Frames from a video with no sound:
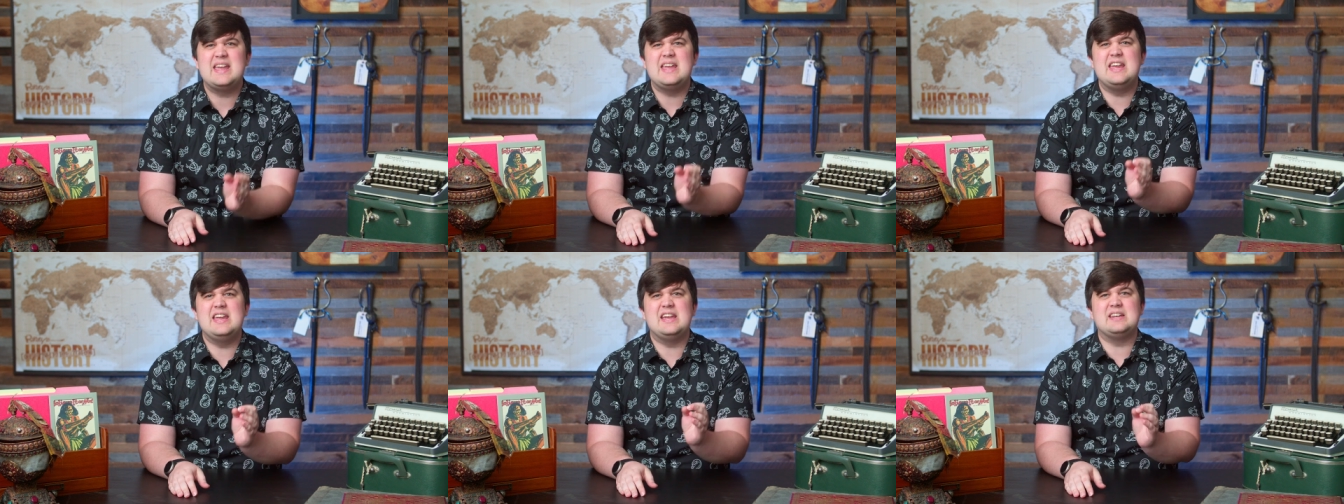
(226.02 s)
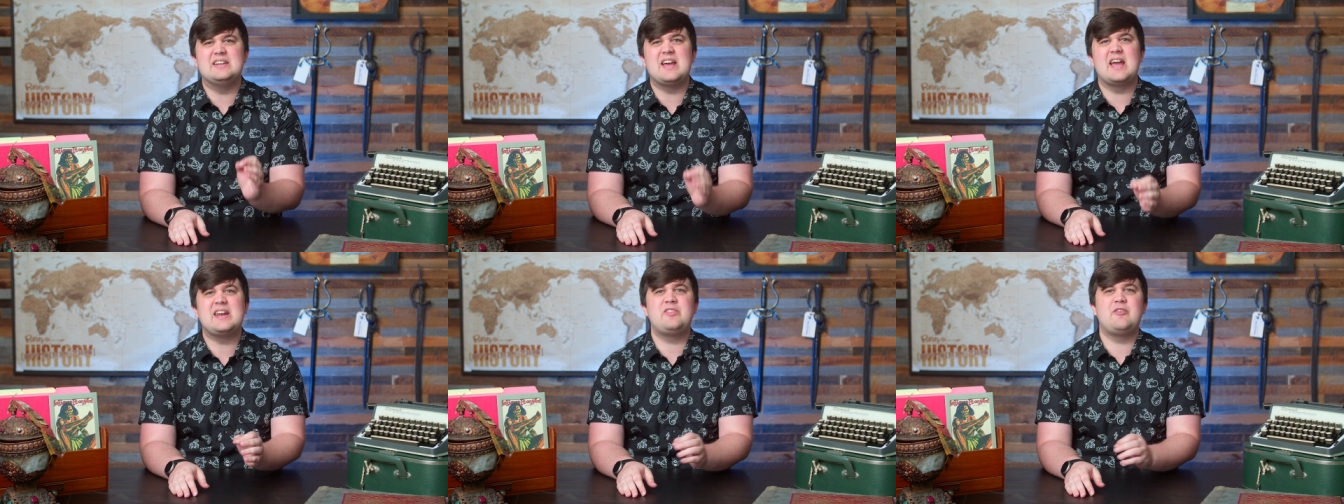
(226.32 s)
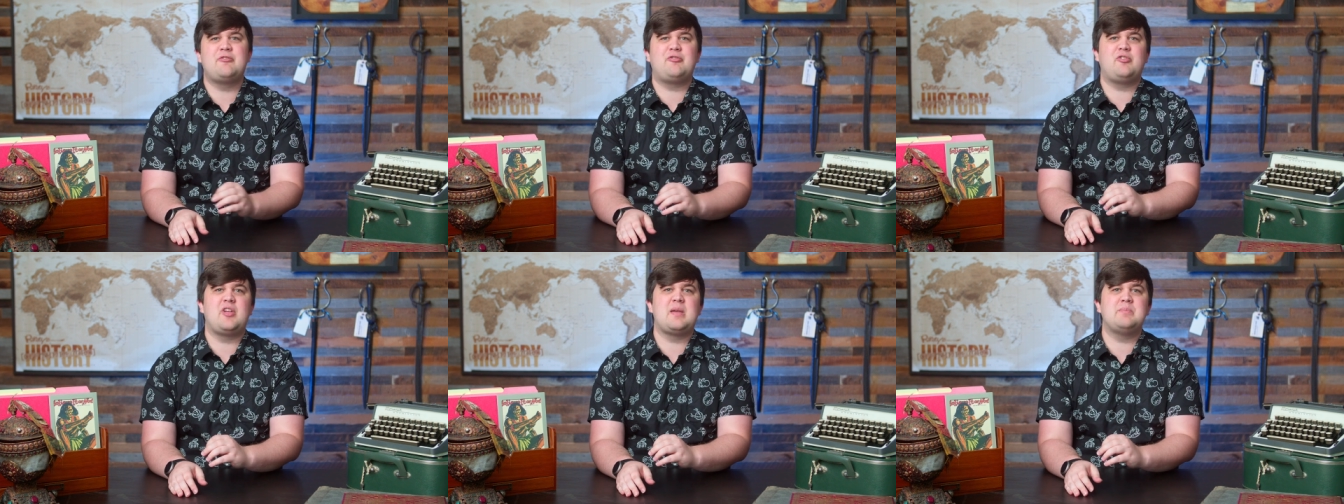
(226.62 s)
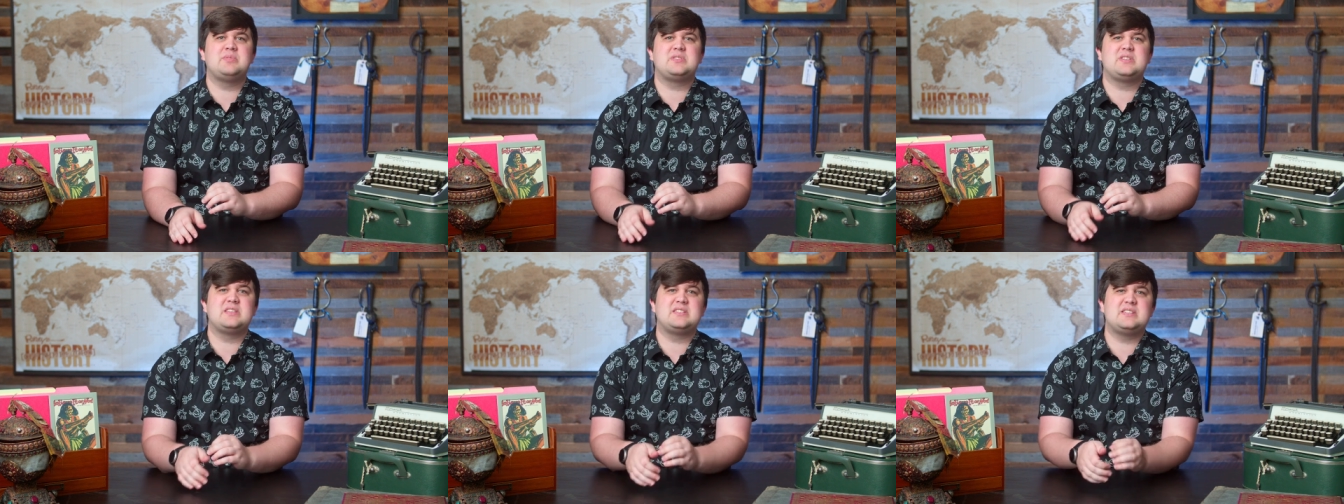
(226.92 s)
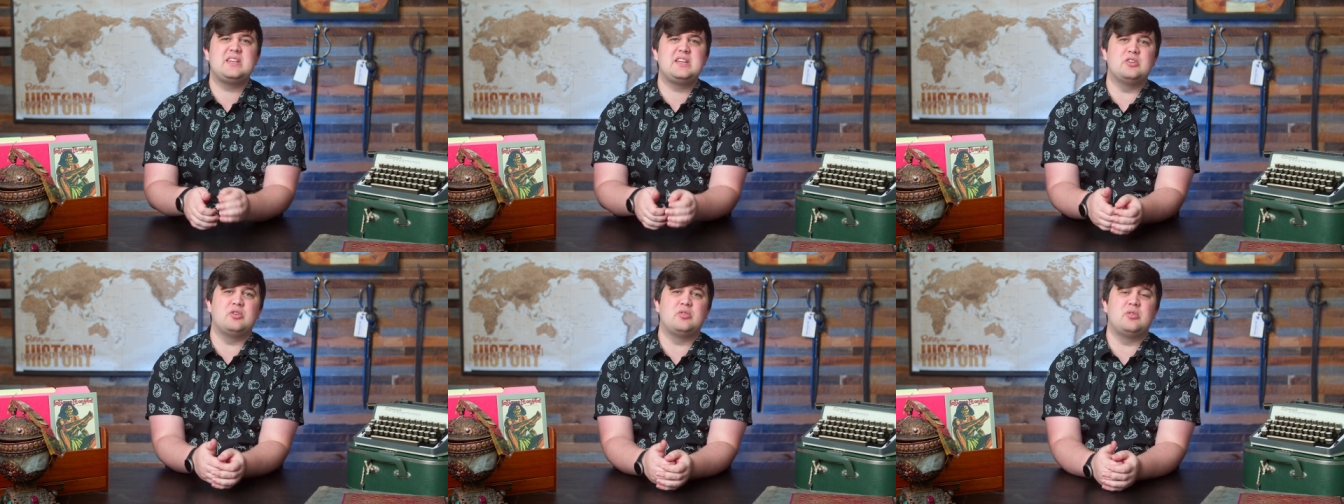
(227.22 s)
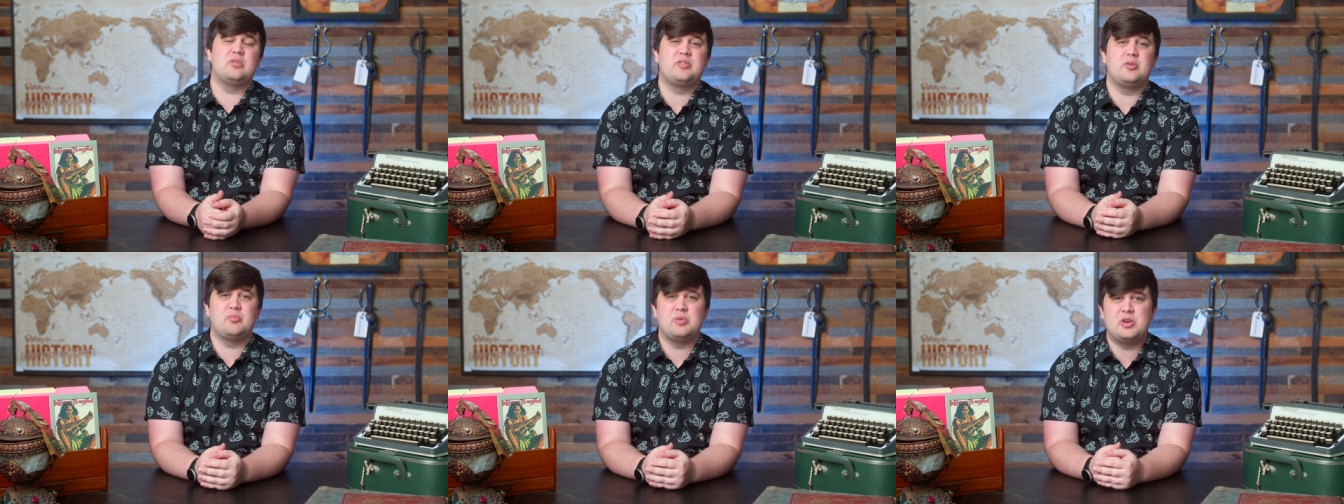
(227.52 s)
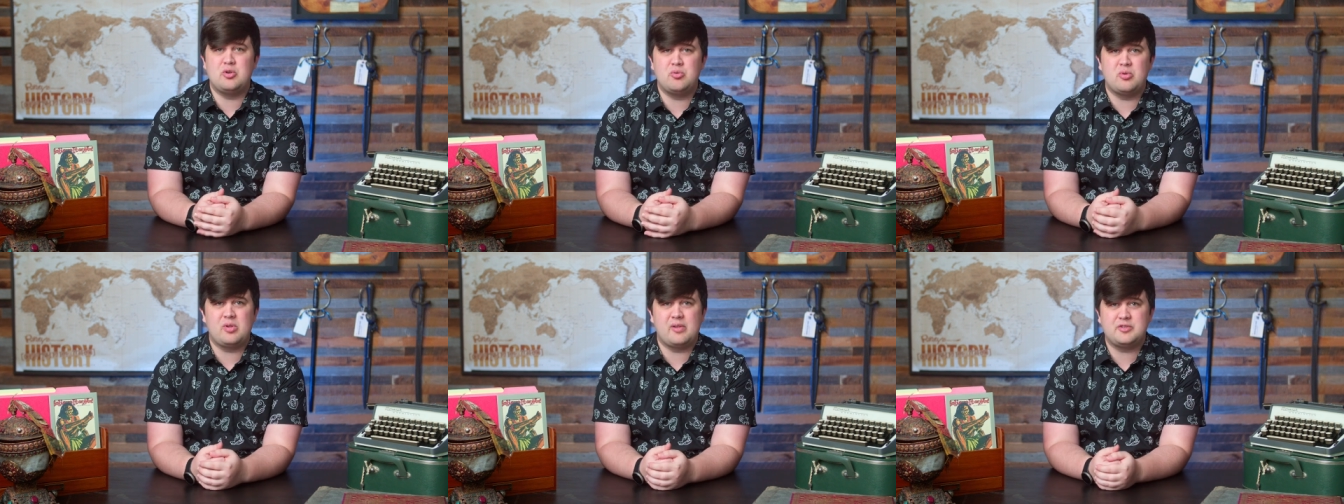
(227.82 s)
He ignited the flames to signal the
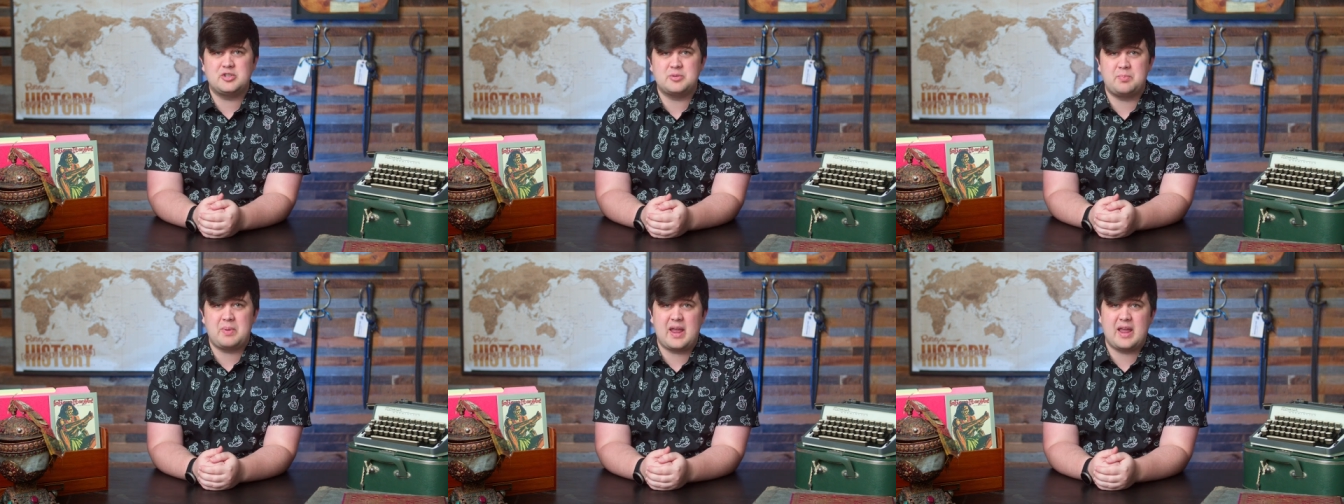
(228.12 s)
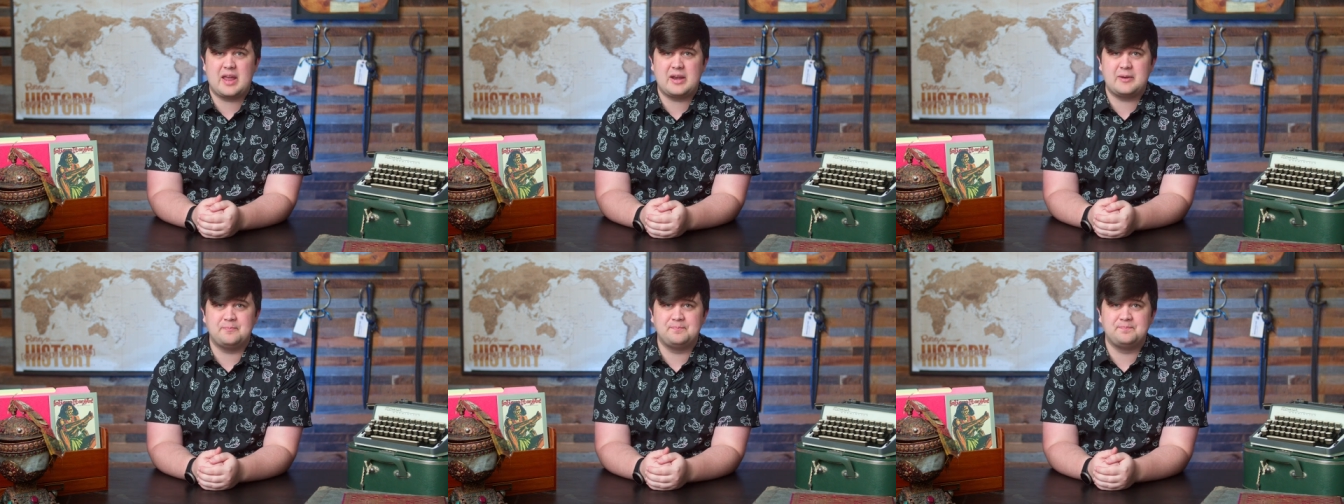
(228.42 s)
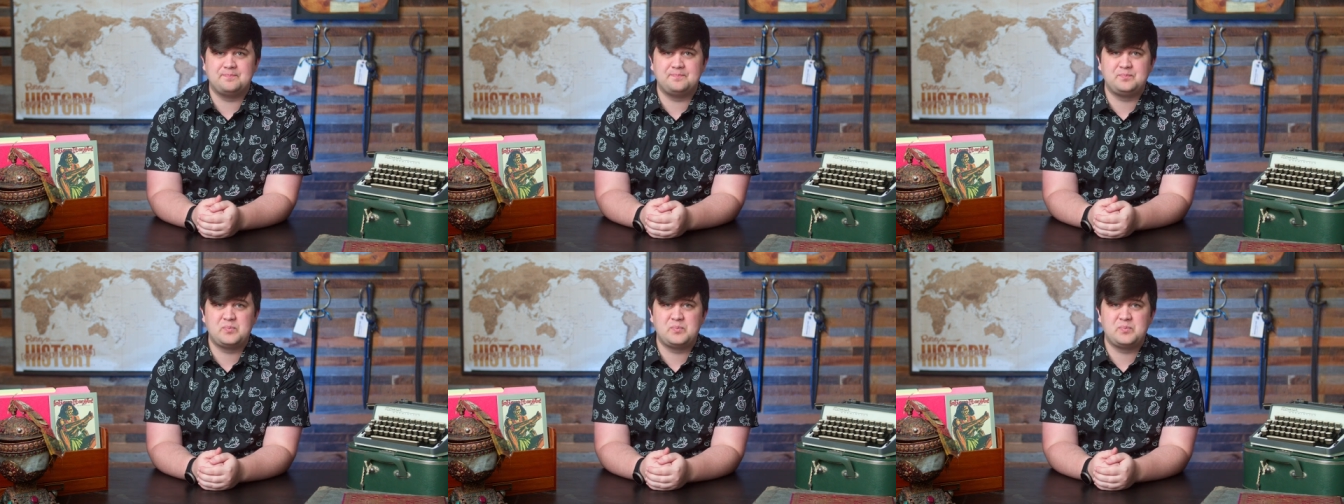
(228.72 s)
renewal of Japan.